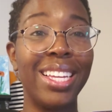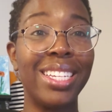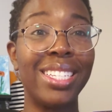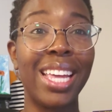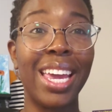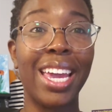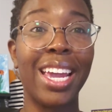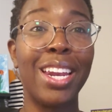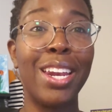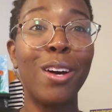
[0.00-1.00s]

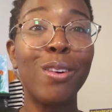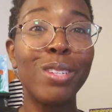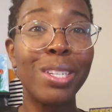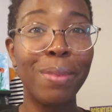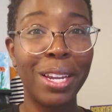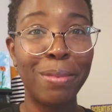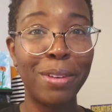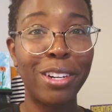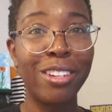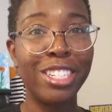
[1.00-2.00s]
saying no to peanut
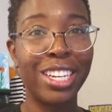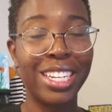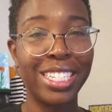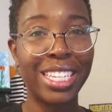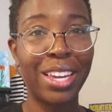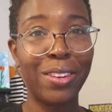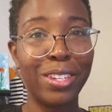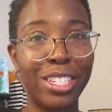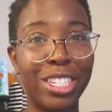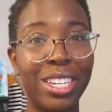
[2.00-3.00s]
butter and jelly
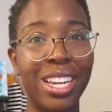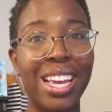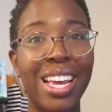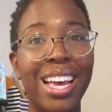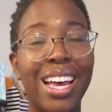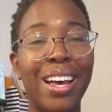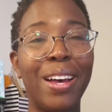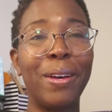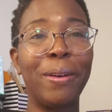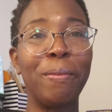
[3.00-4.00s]
sandwich.
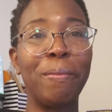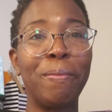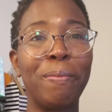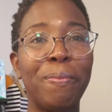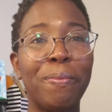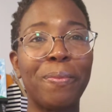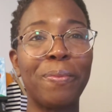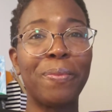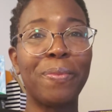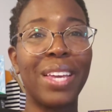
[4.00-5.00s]

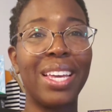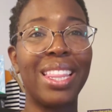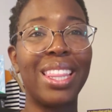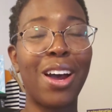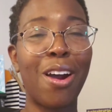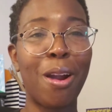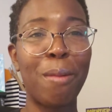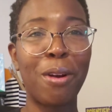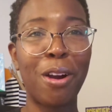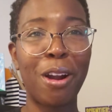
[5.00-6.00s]
The
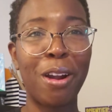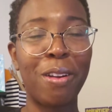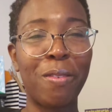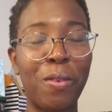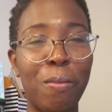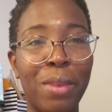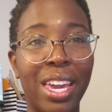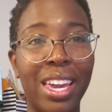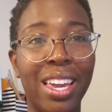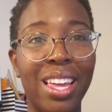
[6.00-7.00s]
hard part for
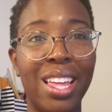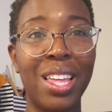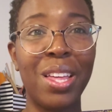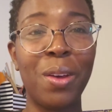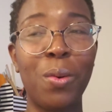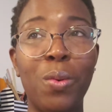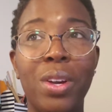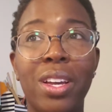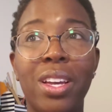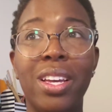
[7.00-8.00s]
me
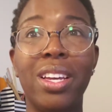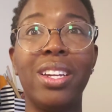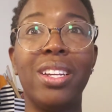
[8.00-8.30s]
would